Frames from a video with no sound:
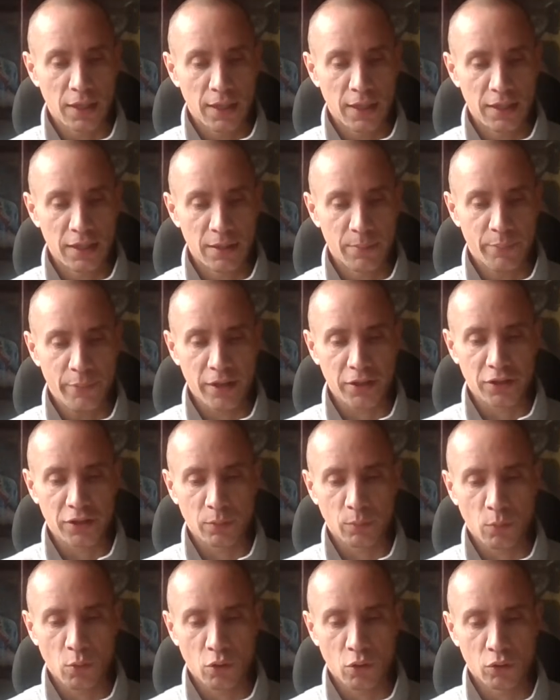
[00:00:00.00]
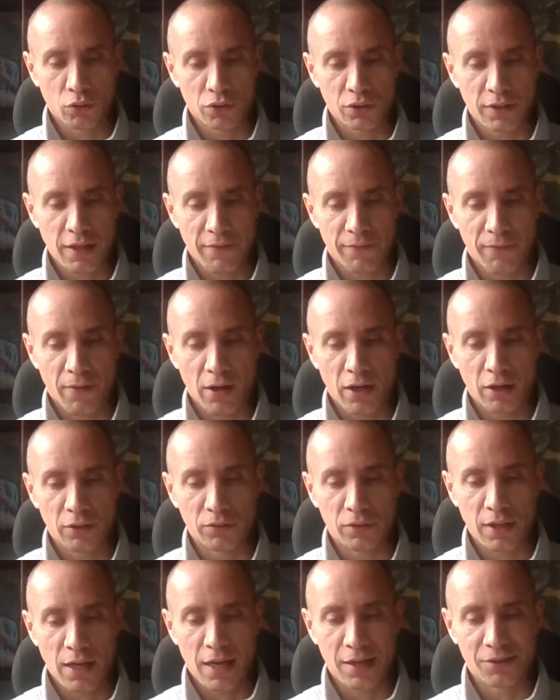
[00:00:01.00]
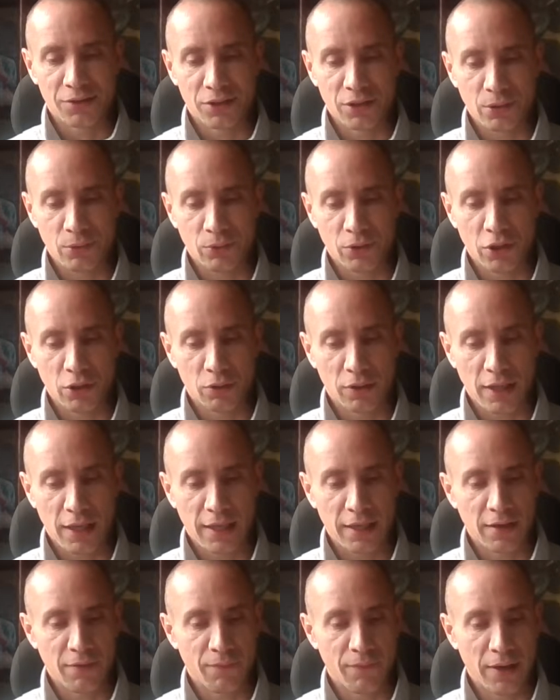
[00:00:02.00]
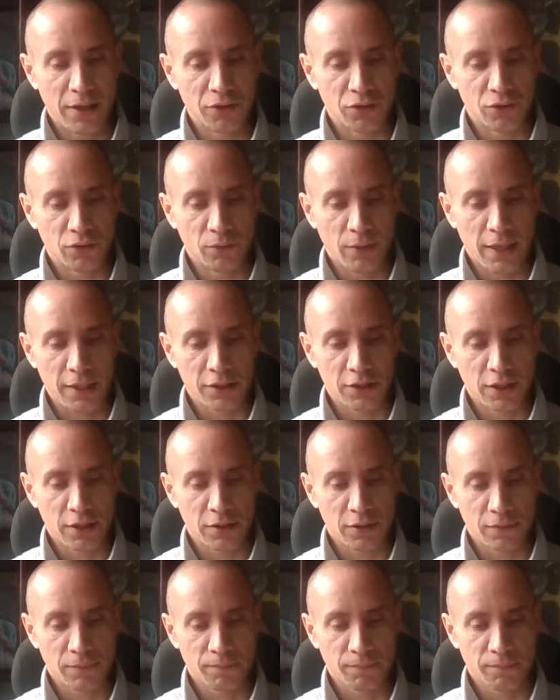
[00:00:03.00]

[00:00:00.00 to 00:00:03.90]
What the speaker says: in the Brexit wars that followed until the UK eventual exit,